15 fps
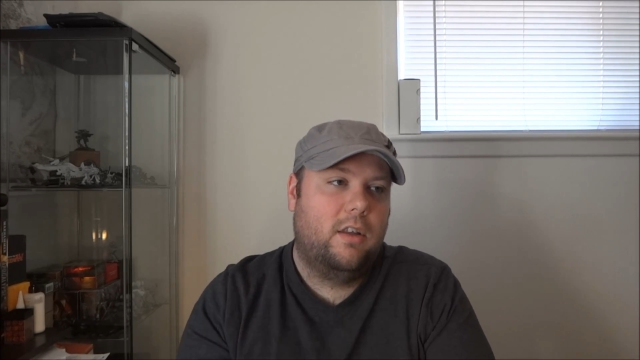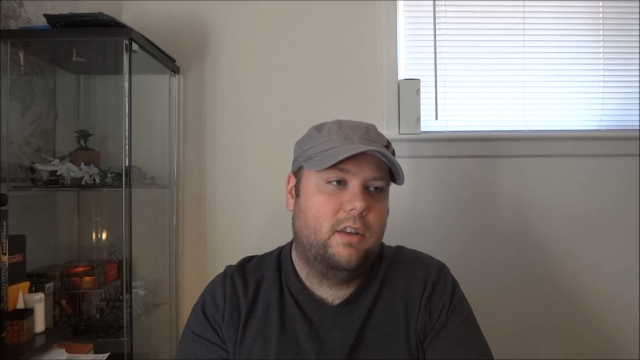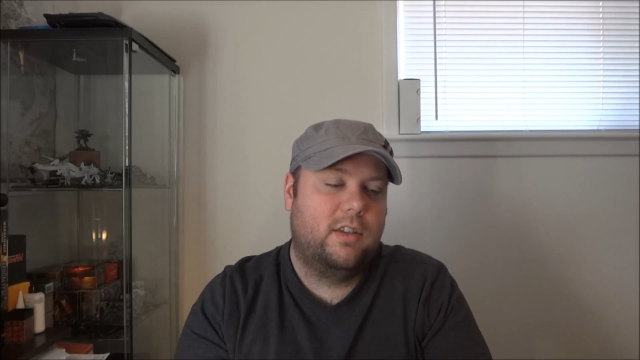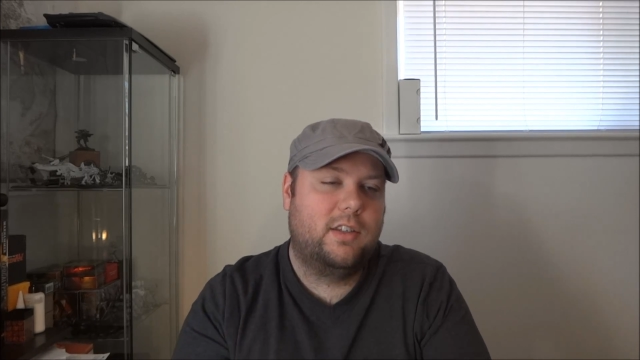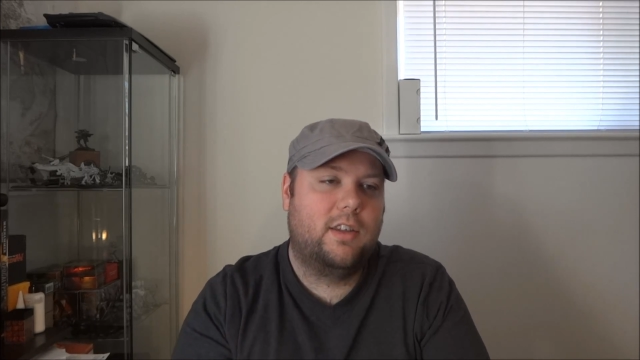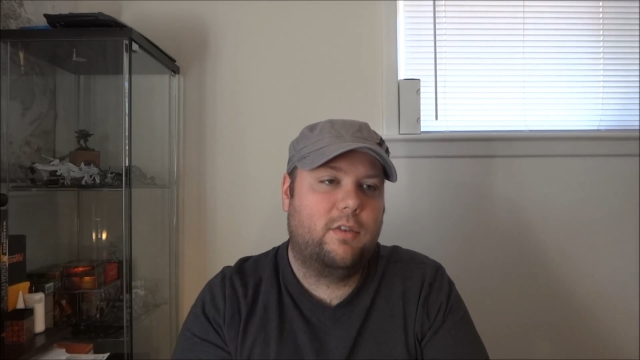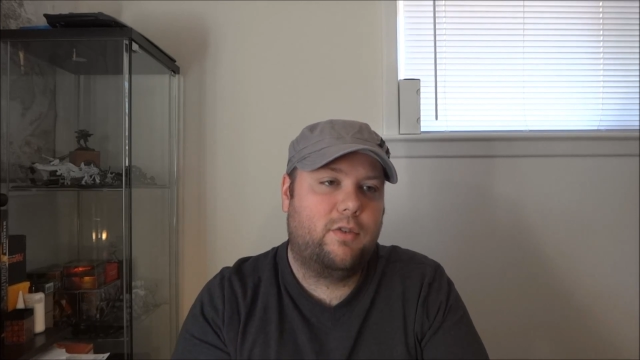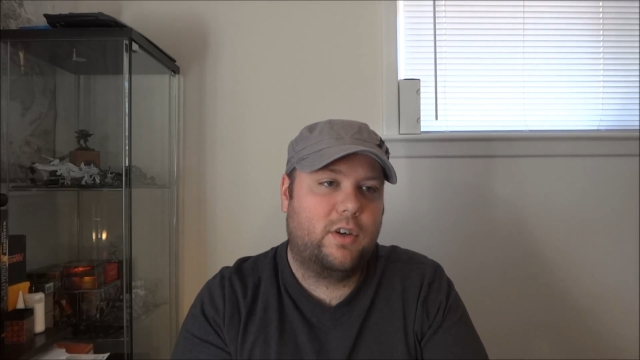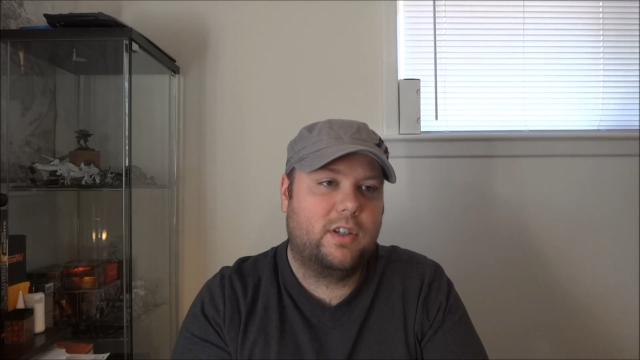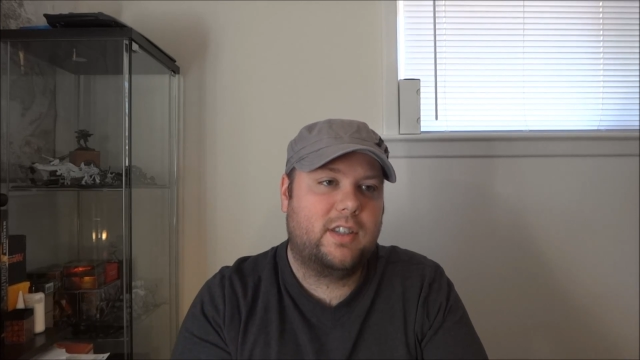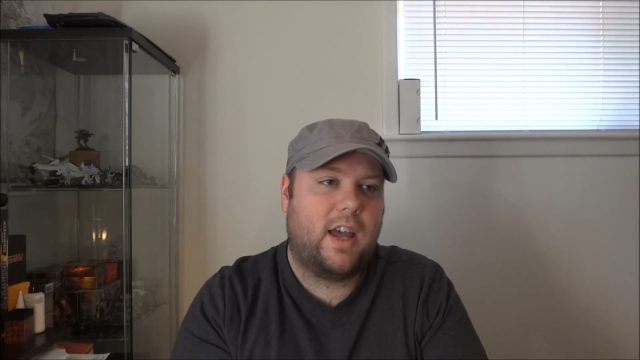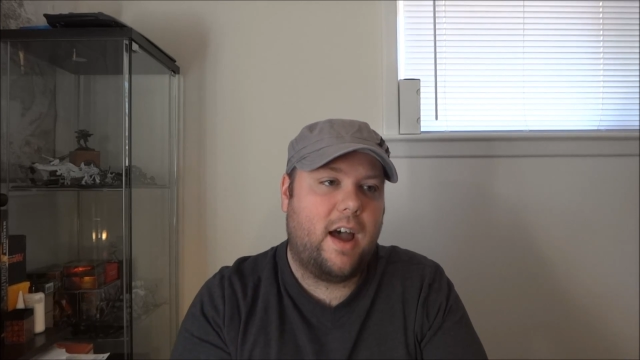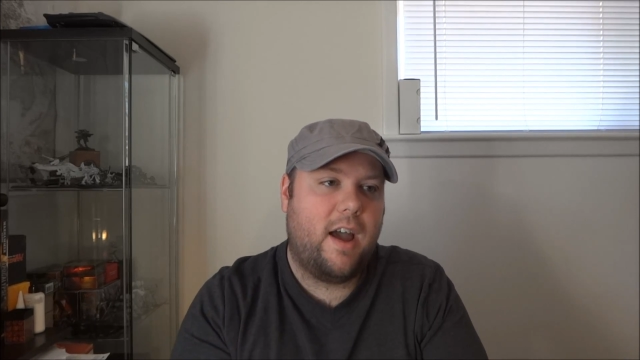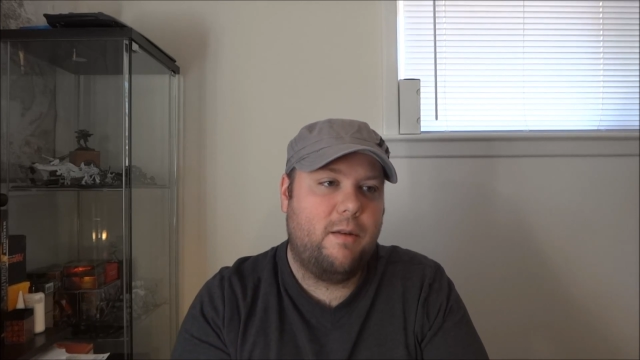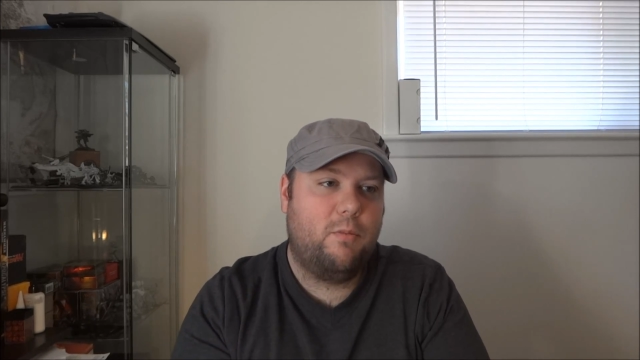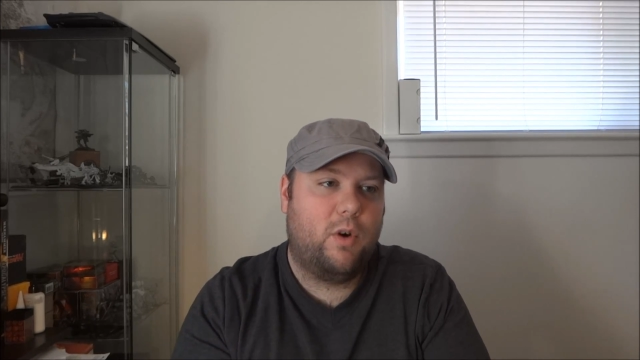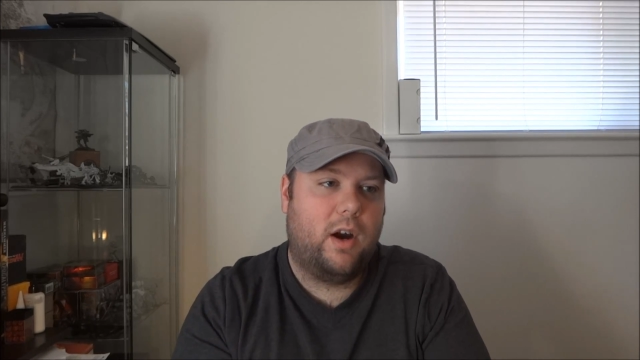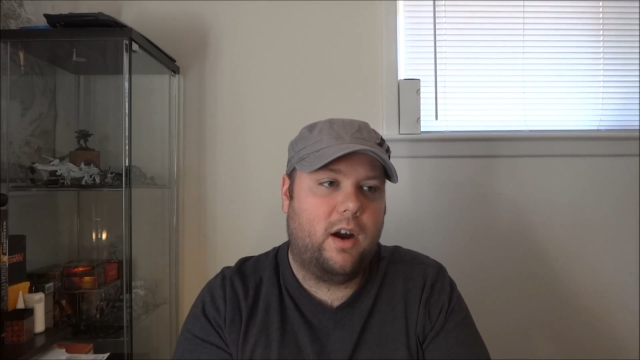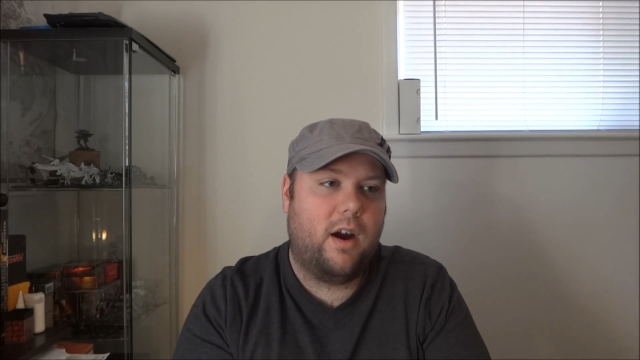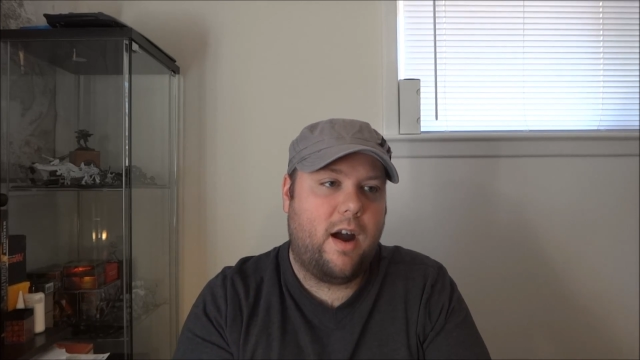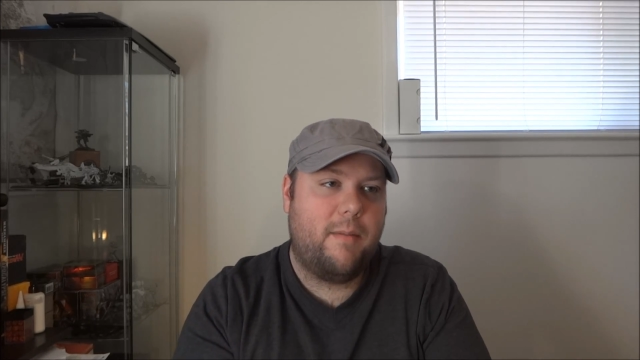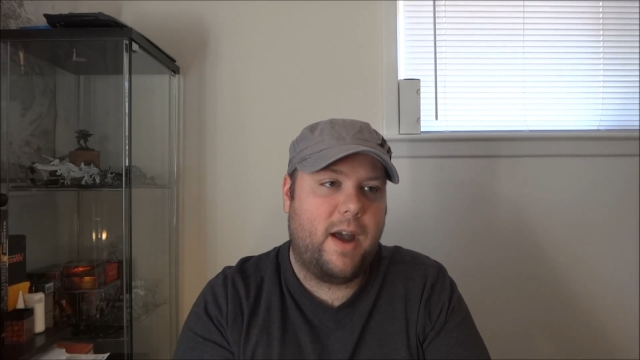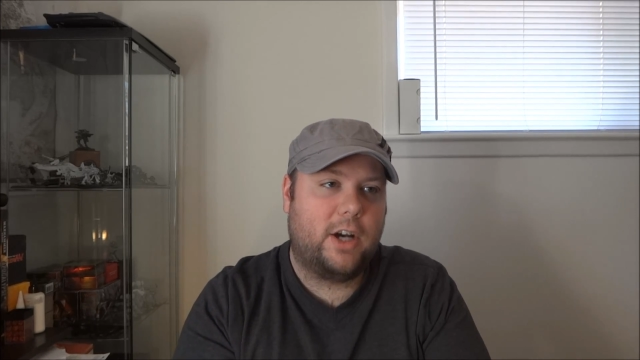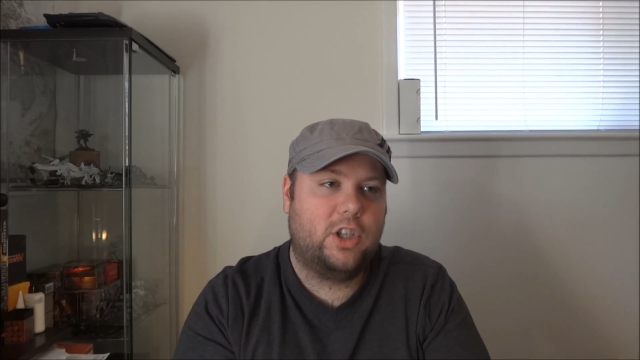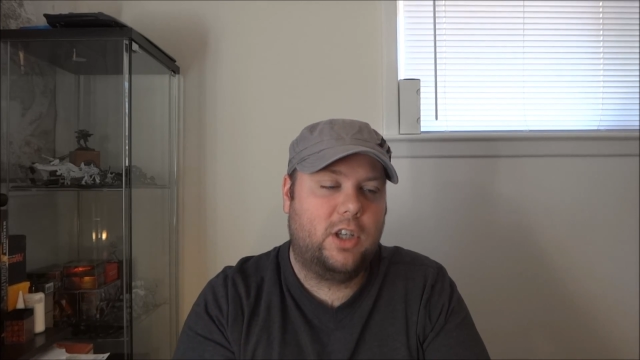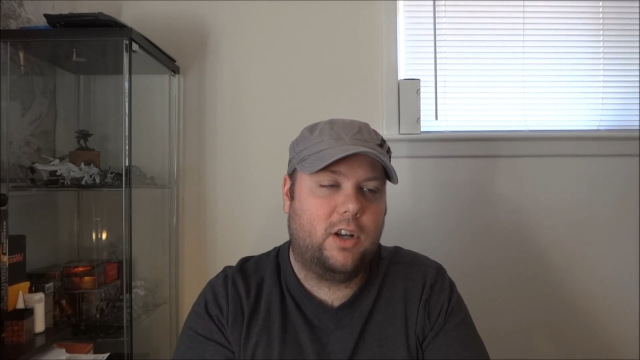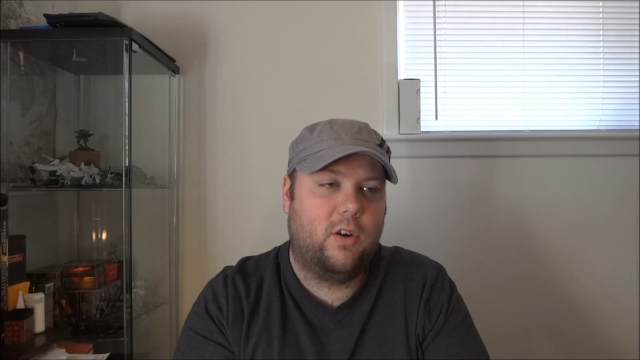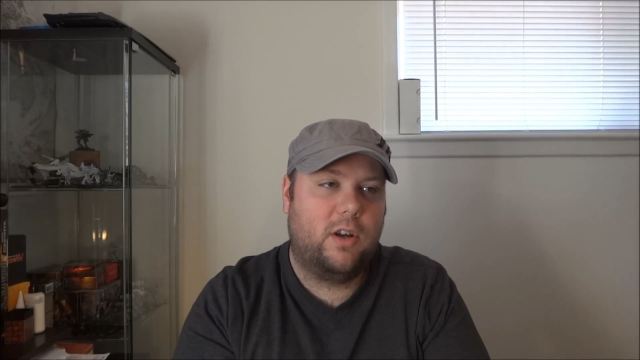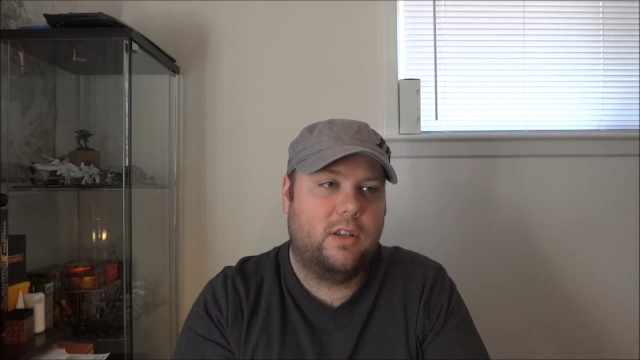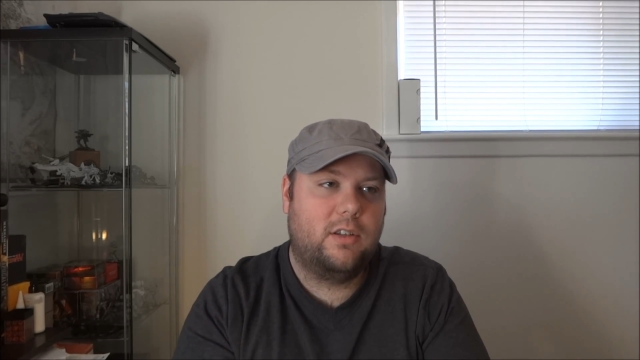This is the first time where I'm
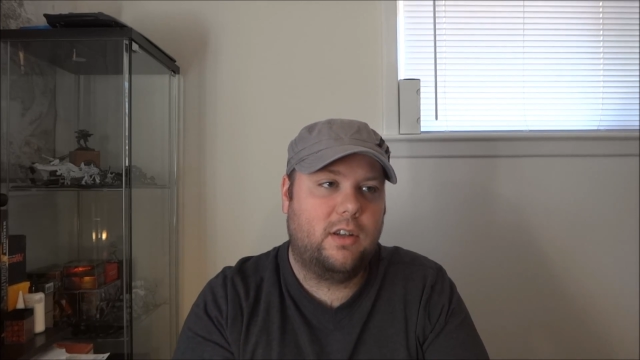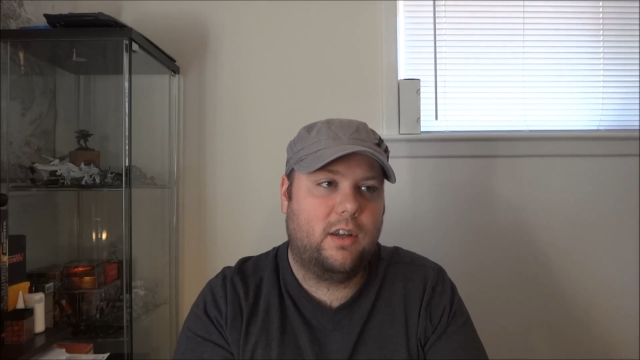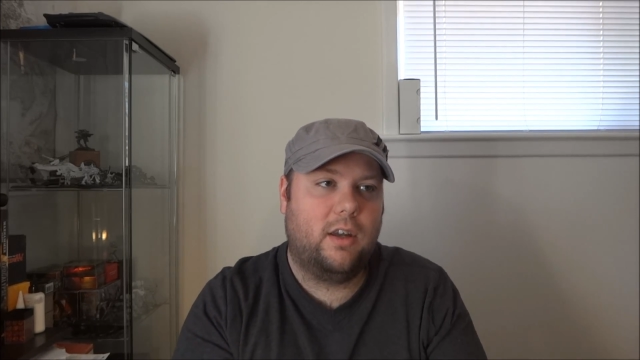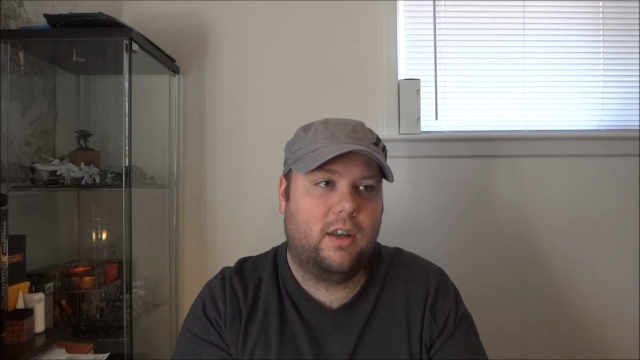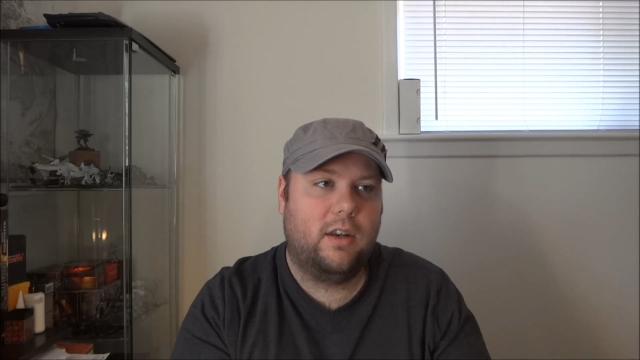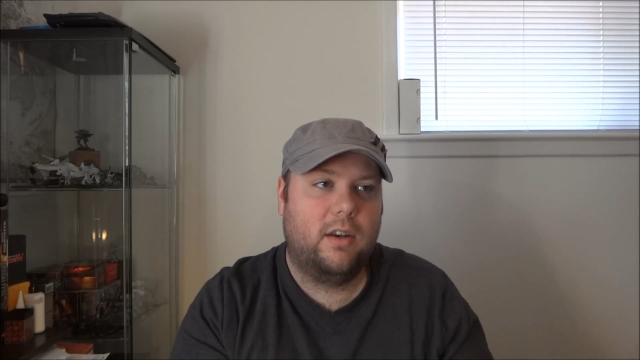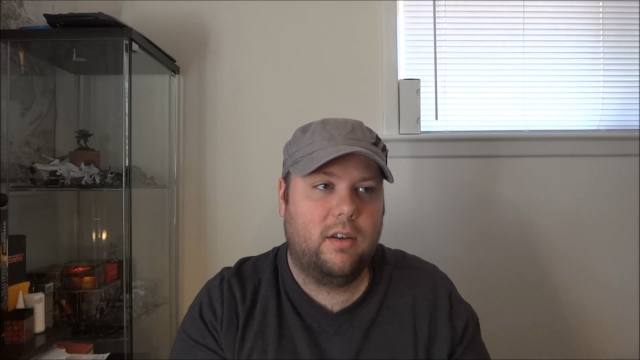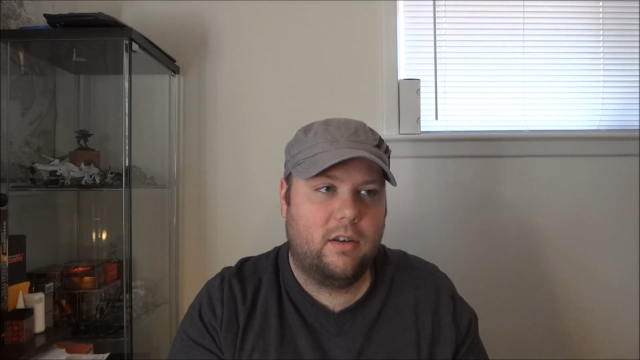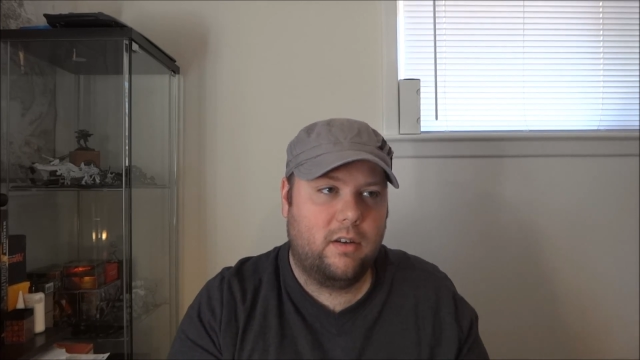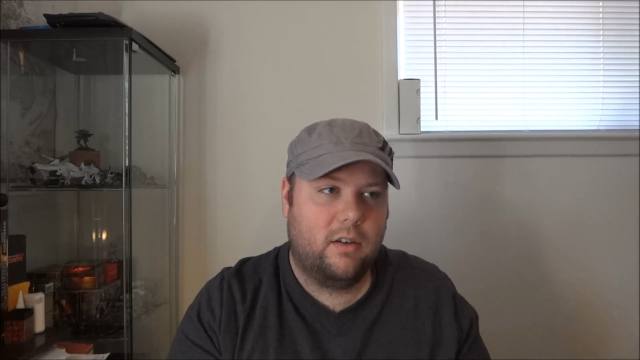actually going to get,